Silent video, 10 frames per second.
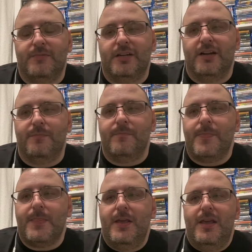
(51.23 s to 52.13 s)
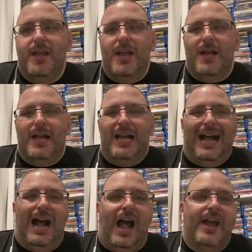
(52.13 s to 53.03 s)
But
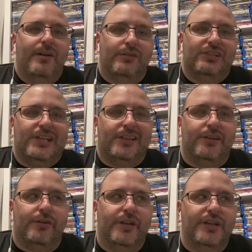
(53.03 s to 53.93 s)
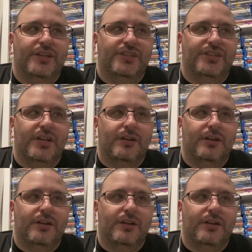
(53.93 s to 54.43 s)
I noticed that there is, first